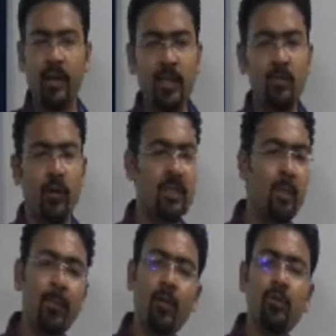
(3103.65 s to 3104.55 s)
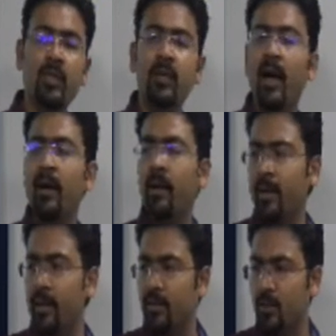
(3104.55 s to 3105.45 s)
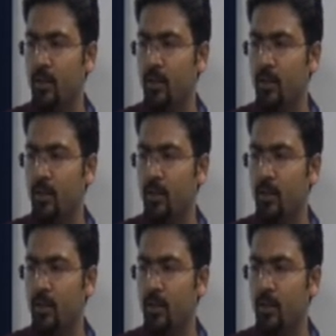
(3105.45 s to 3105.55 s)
for example, using dehydrating agent.